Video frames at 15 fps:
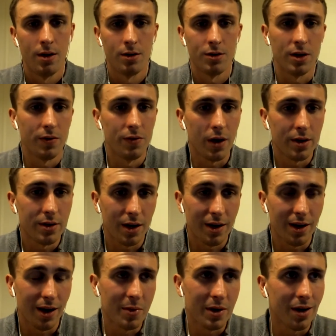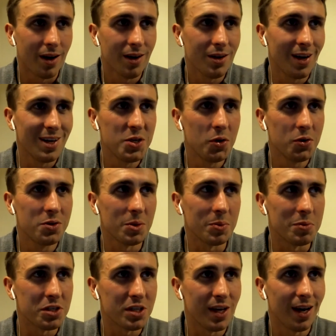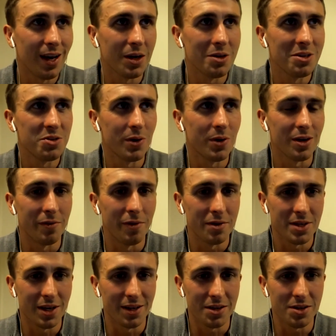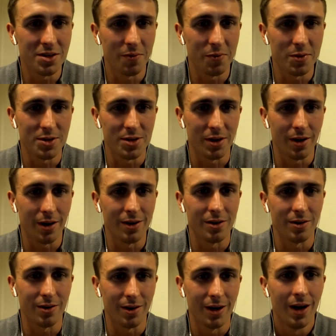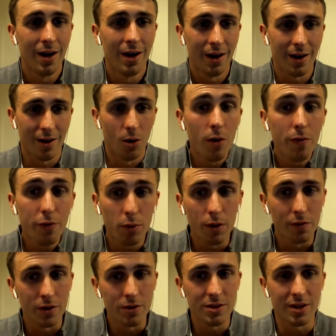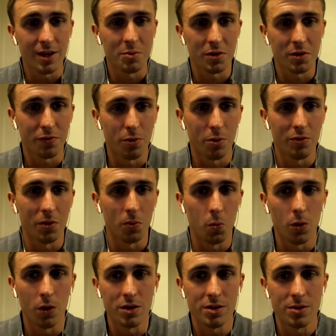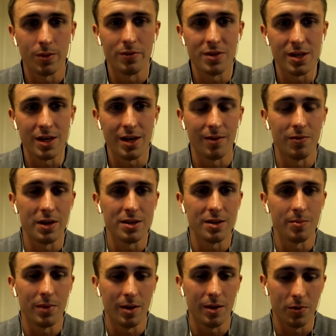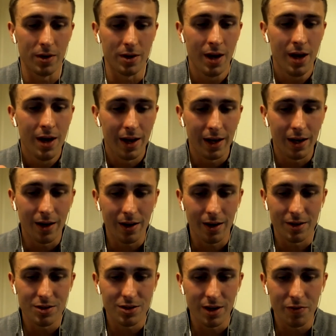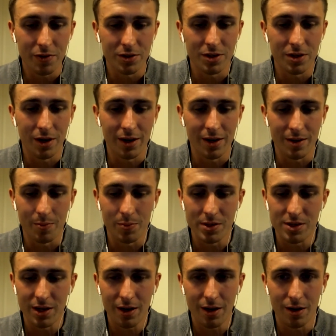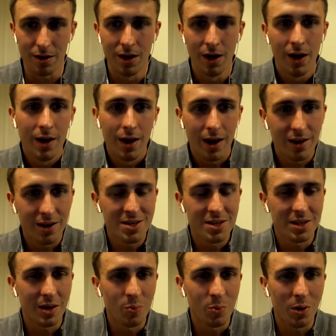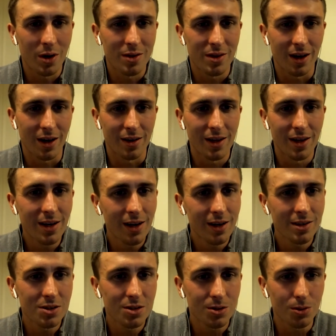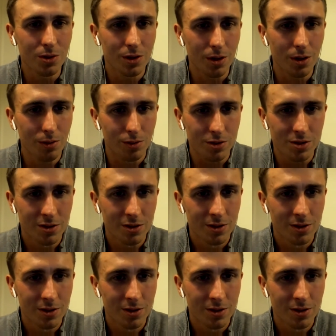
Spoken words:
I took some slack on Twitter for saying that Sheffield United are all 4 of those teams are 4 of the worst we've seen in recent memory, and Sheffield United in particular. And I stand by that. They can't score goals.